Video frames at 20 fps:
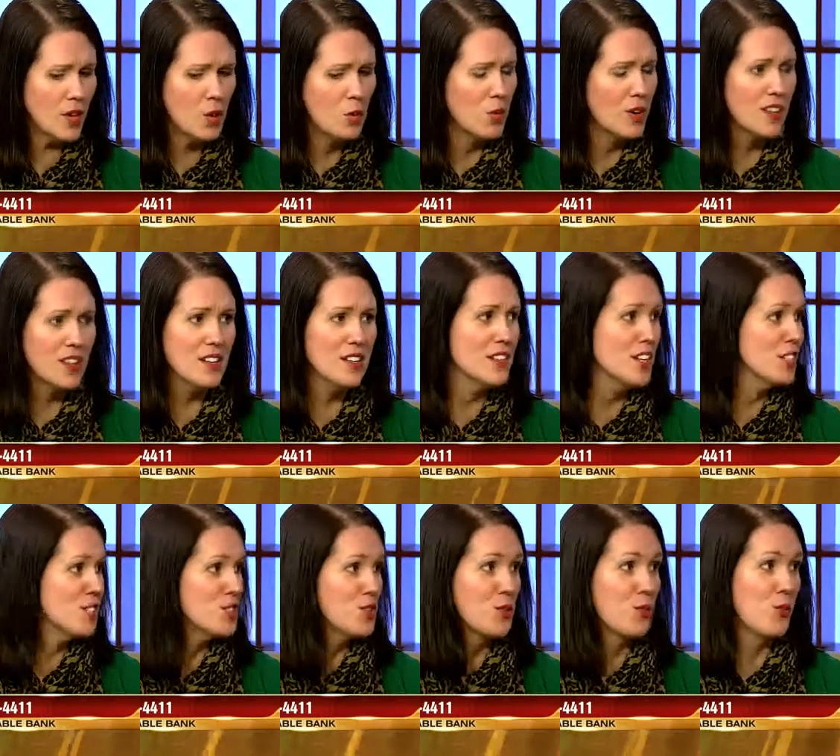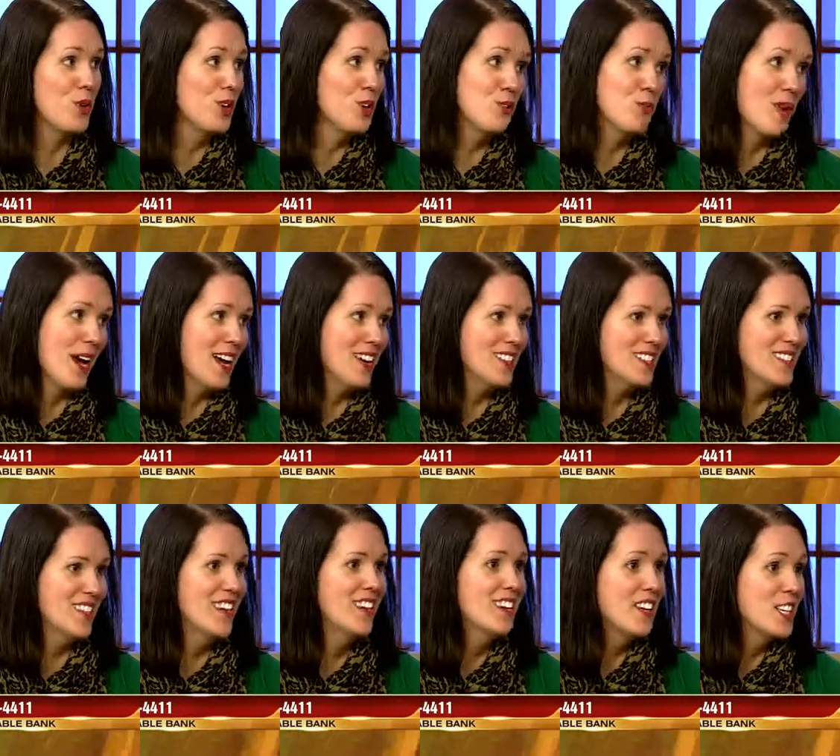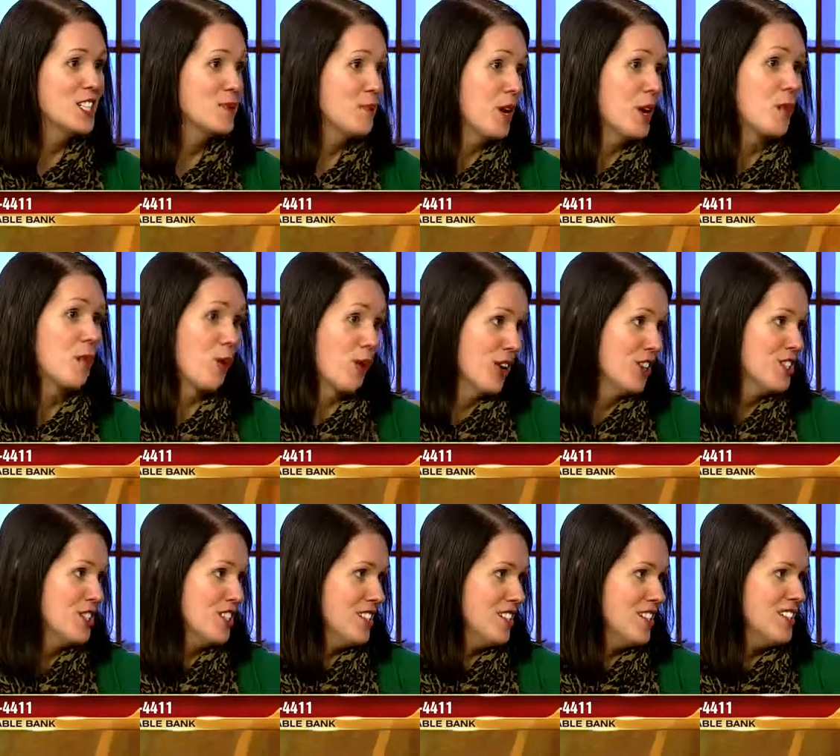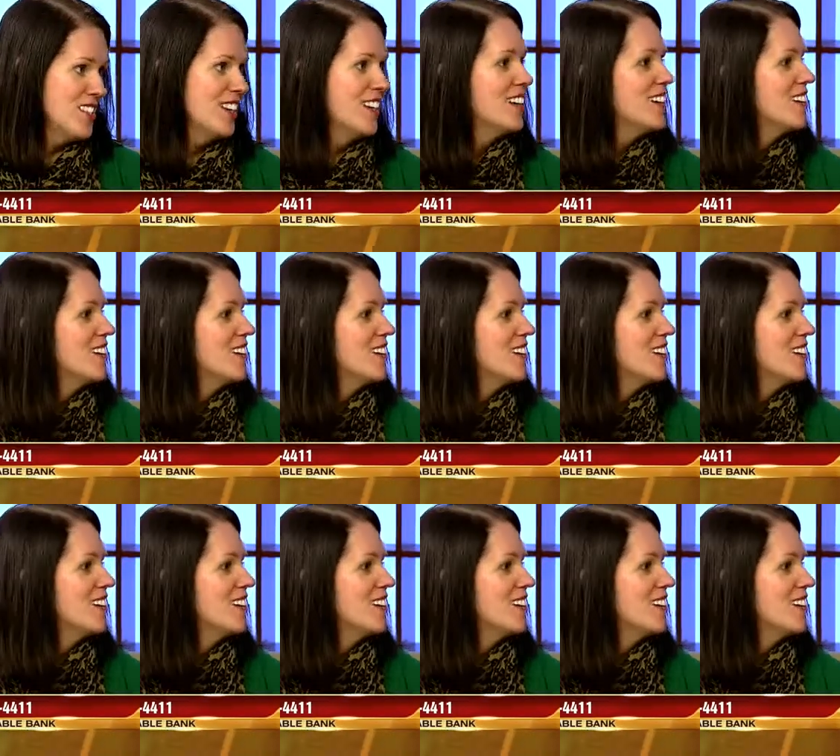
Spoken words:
One of the things that we do best is make mortgages